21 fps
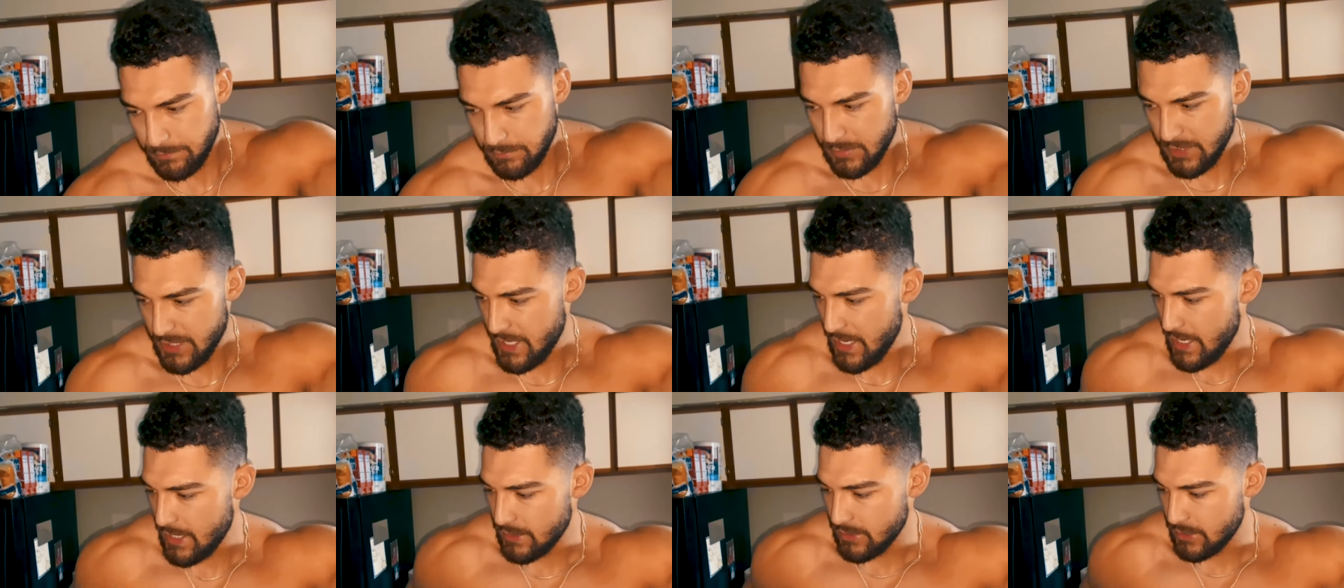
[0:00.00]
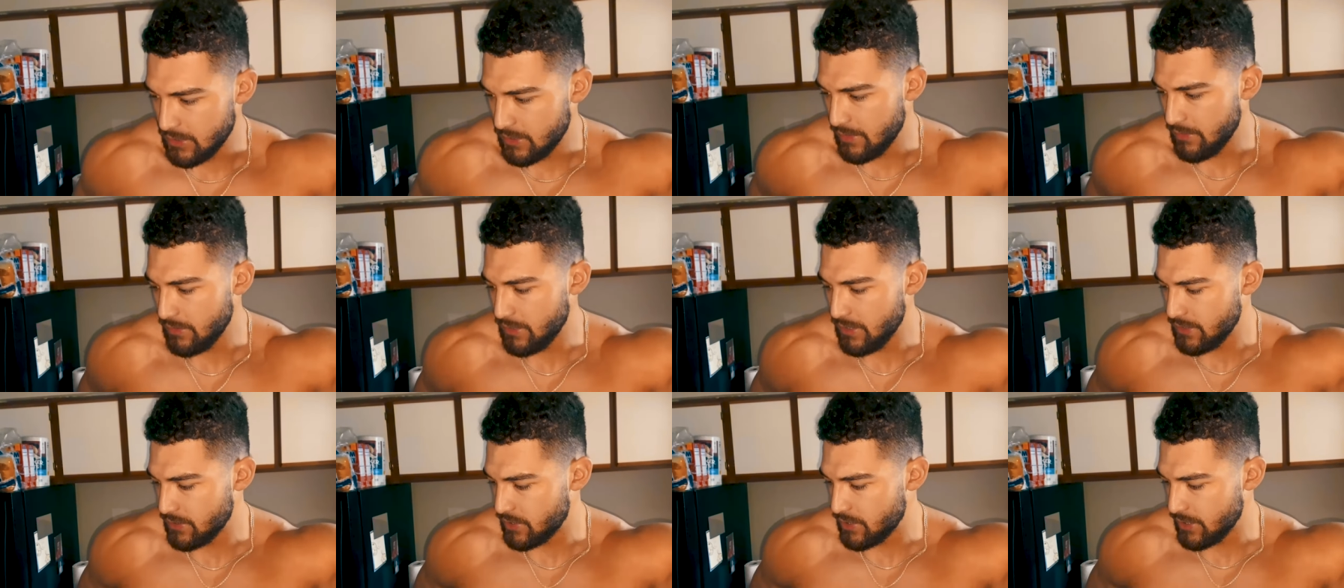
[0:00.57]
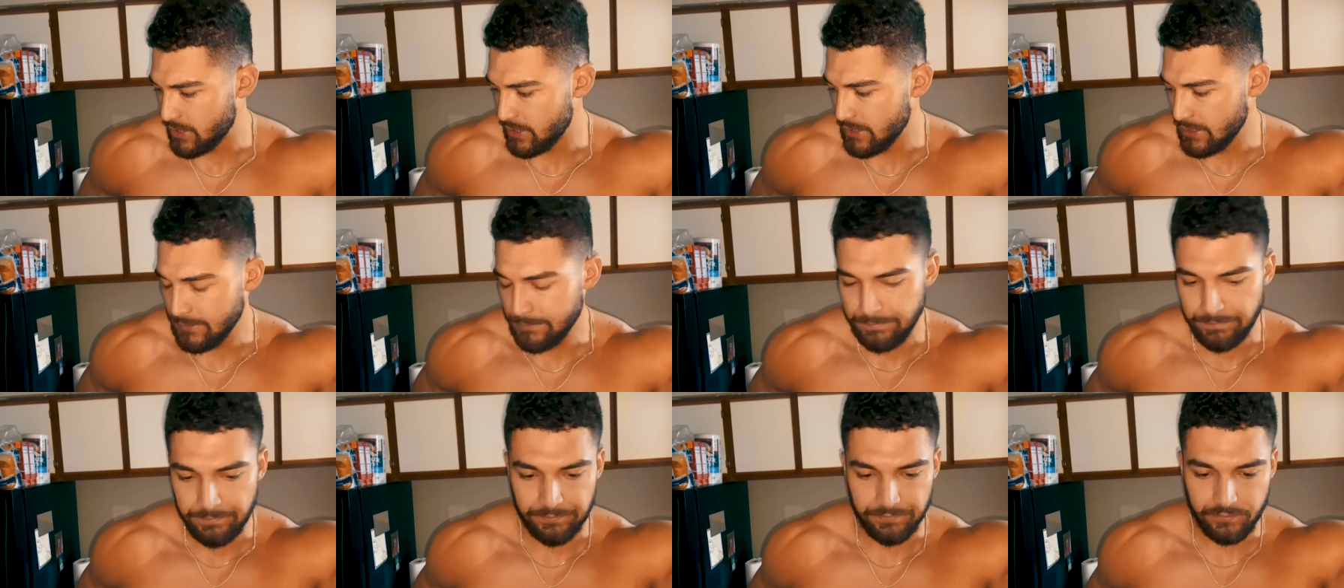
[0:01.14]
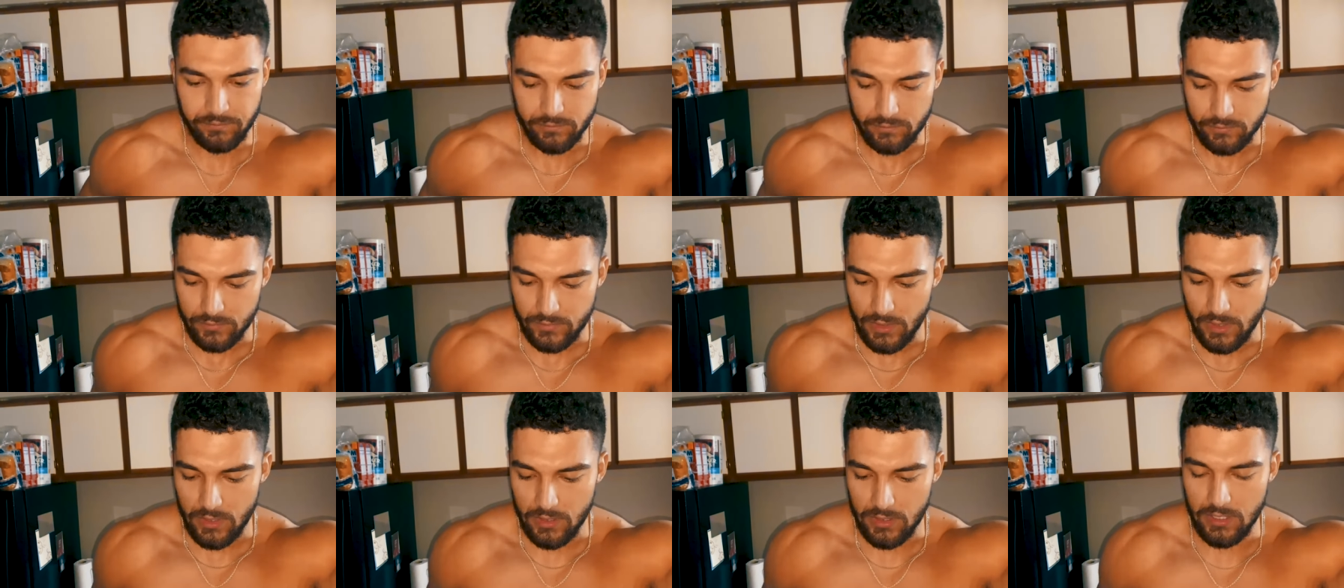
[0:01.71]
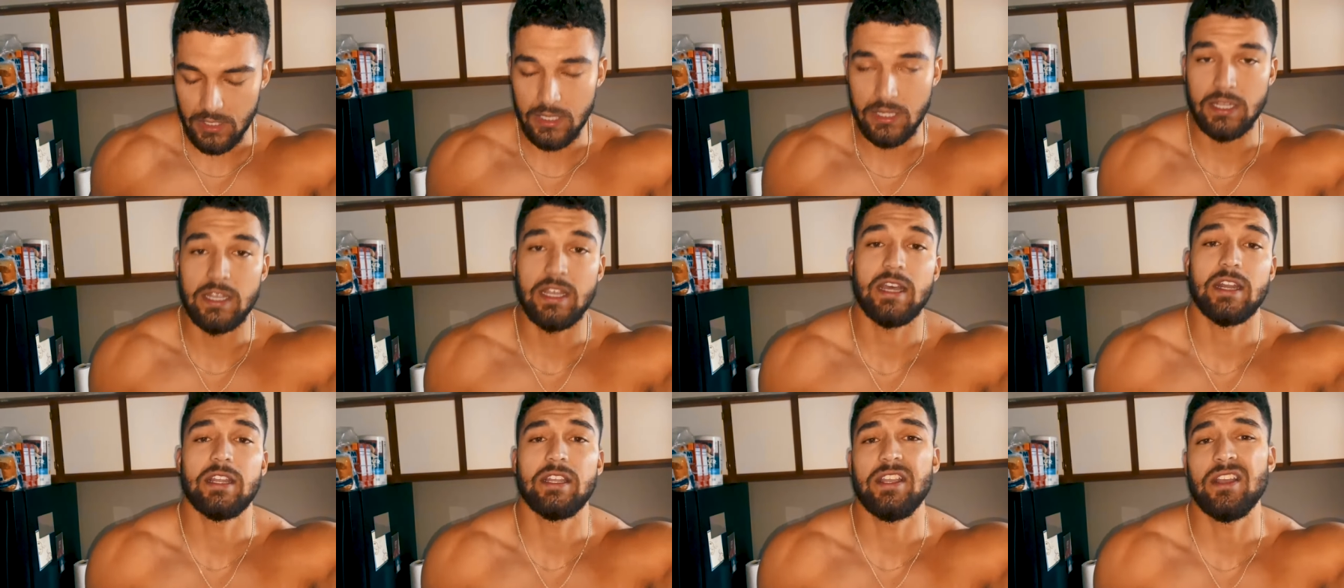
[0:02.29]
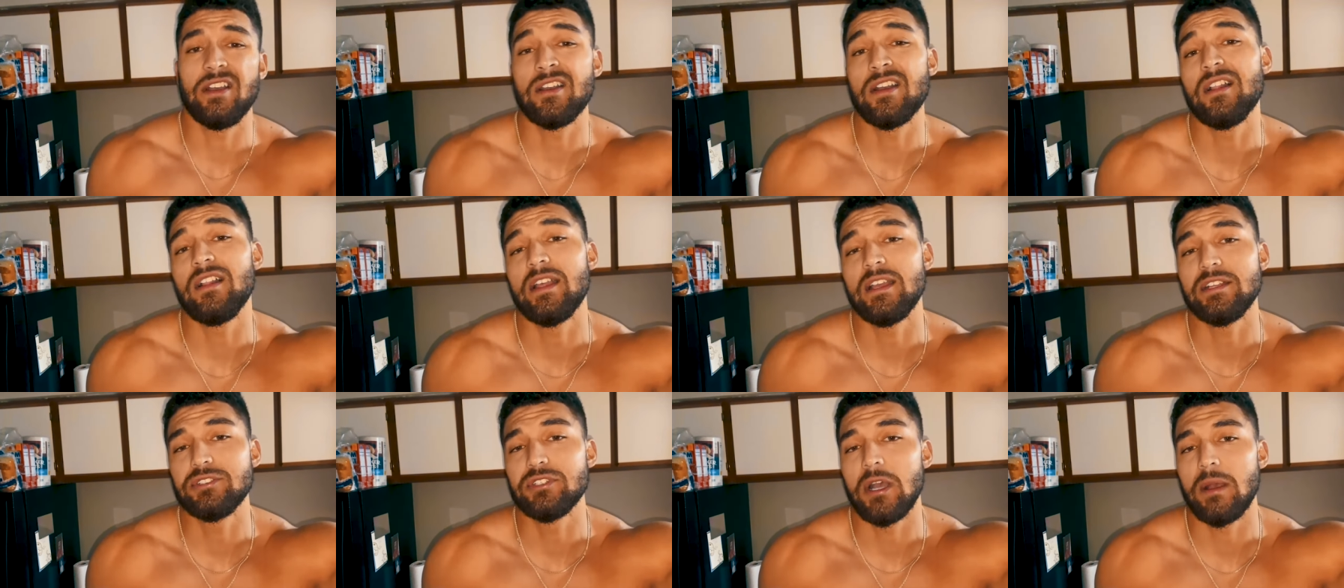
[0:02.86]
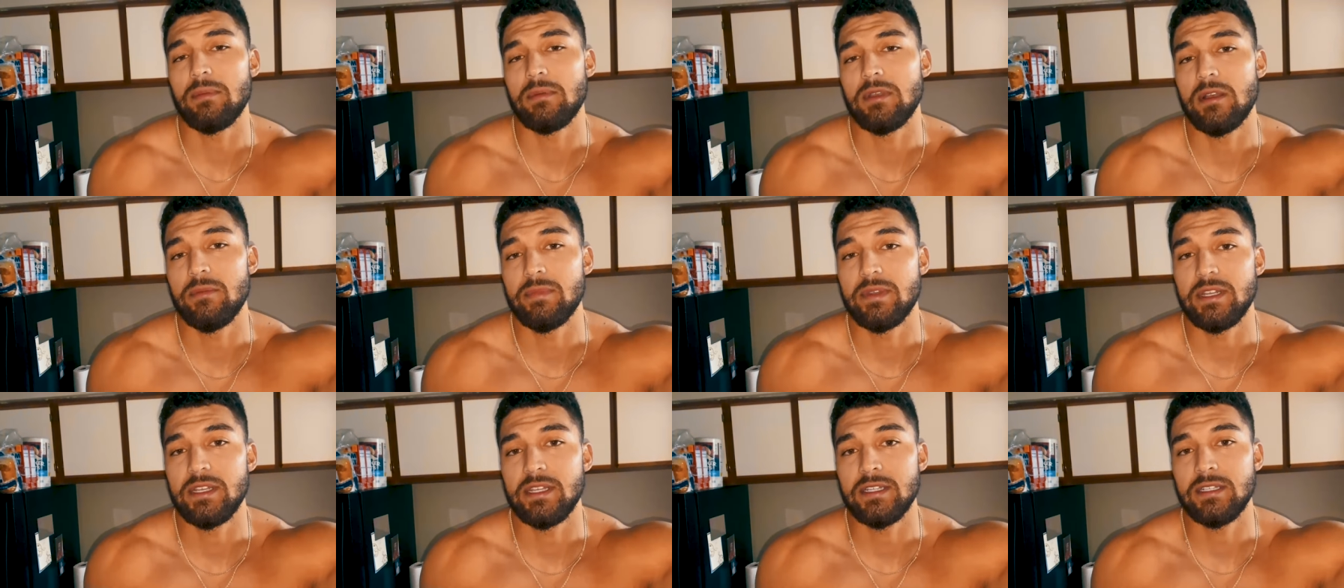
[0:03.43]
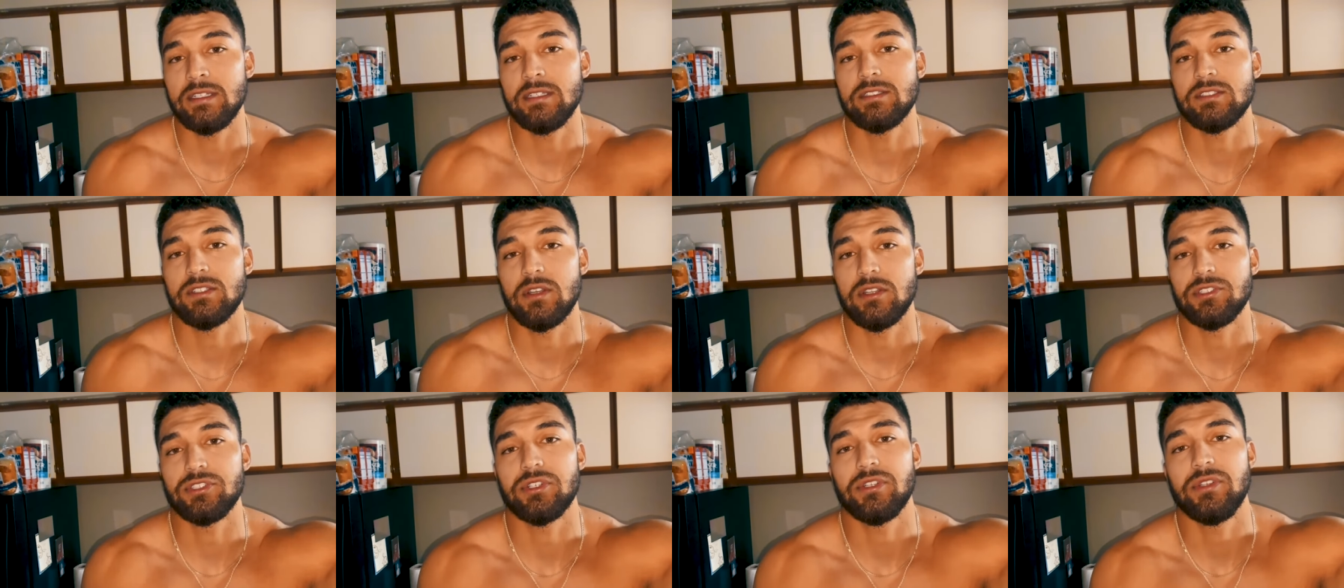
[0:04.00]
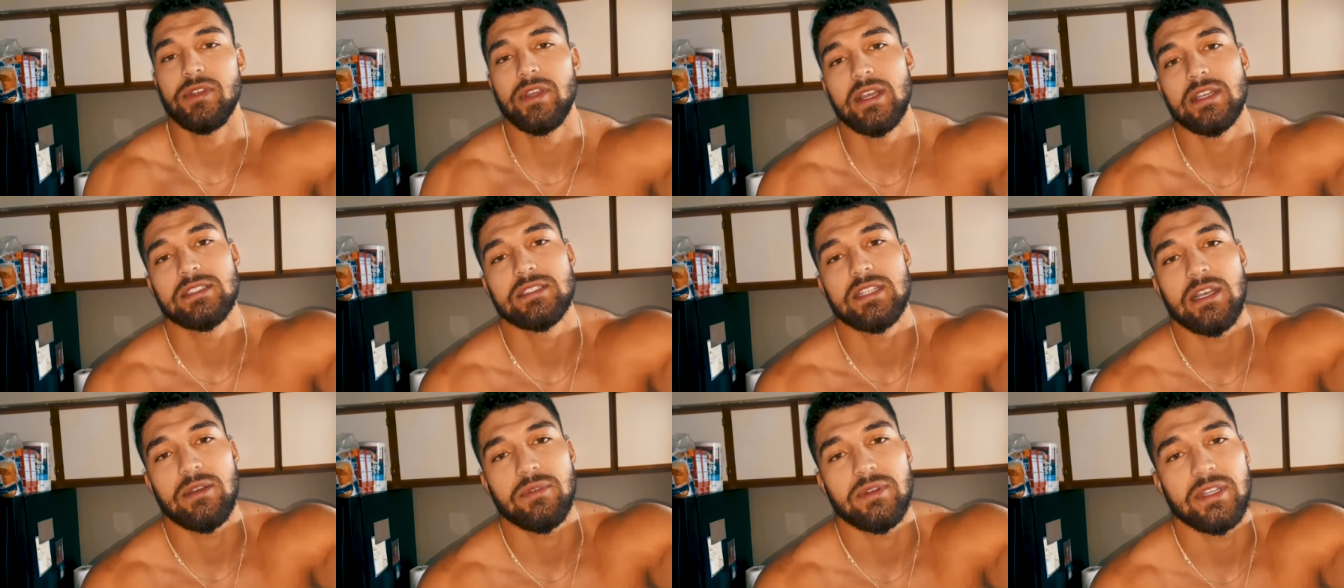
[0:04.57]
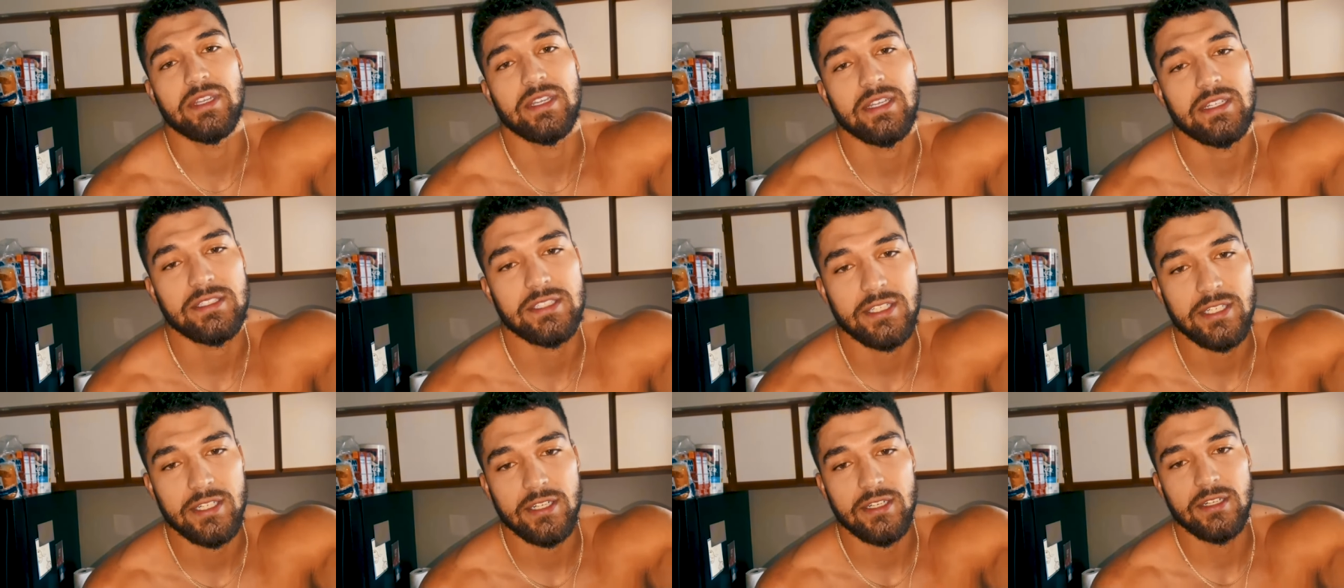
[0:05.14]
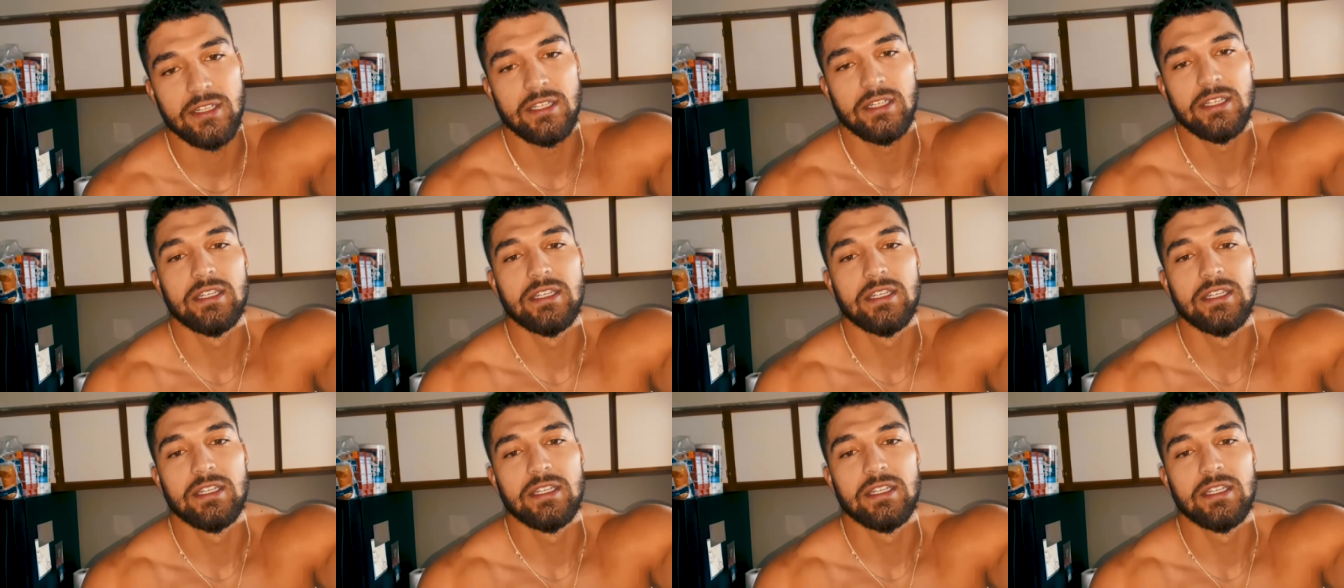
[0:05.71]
But yeah, so everything's good. Got a Young LA drop coming in, so I'll show you guys that when it gets here.